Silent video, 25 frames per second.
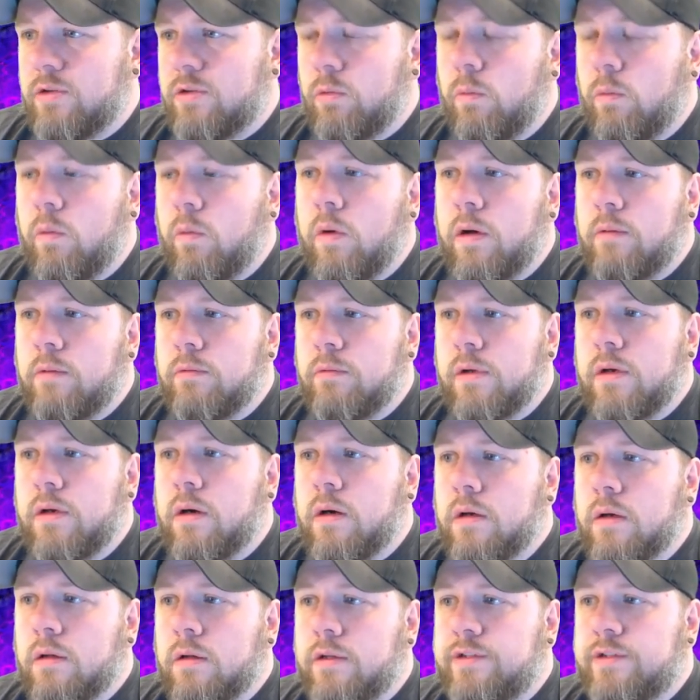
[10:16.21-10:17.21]
to 1
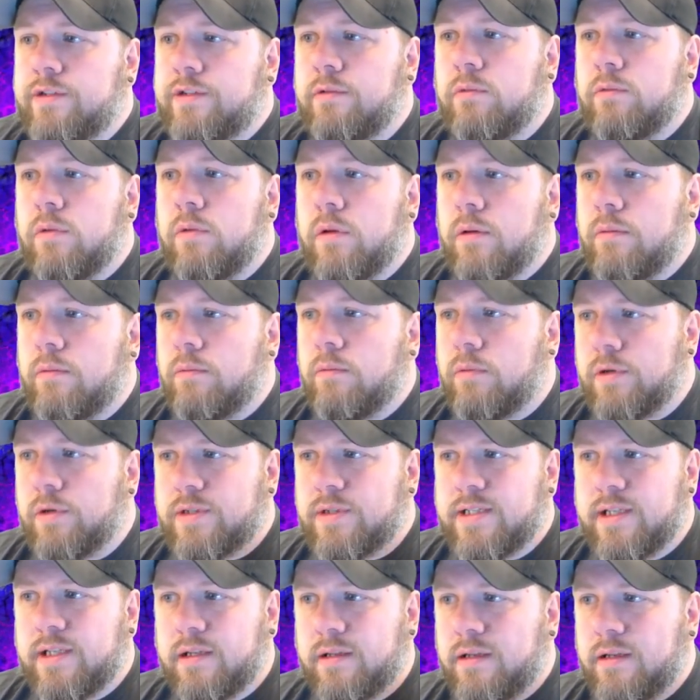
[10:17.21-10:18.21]
regardless of what we're
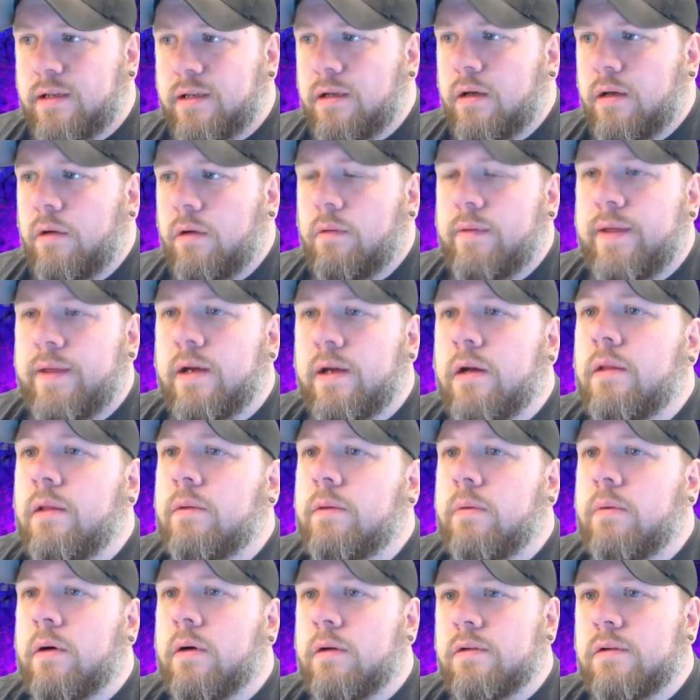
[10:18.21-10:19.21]
telling it on the other
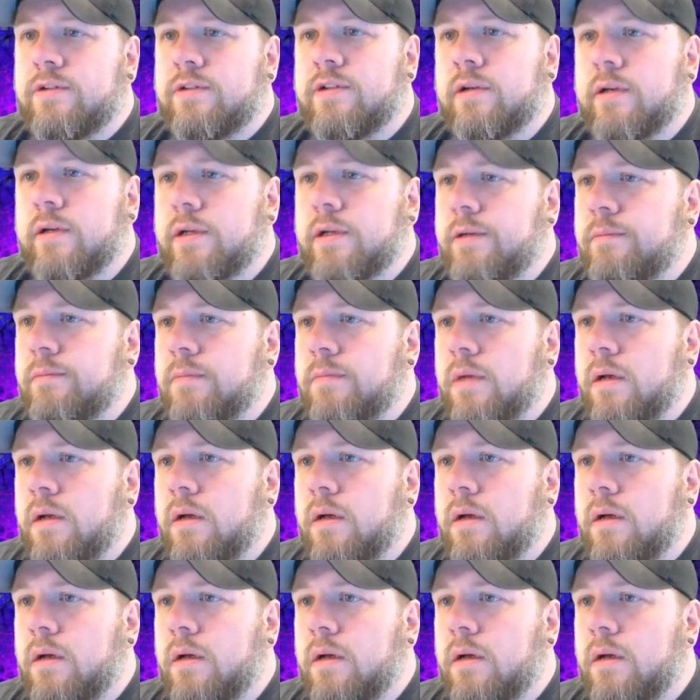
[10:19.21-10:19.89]
part of the circuit.